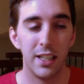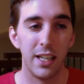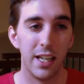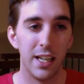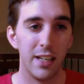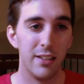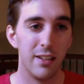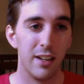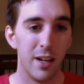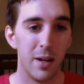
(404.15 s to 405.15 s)
and
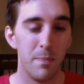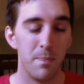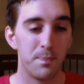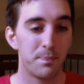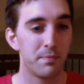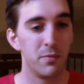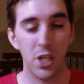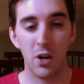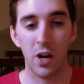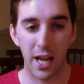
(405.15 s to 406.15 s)

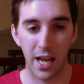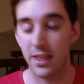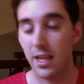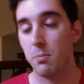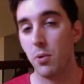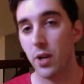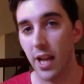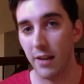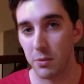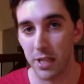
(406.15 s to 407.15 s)
at that point I
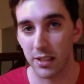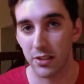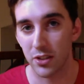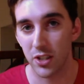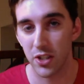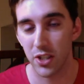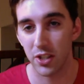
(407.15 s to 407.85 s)
have to make a decision,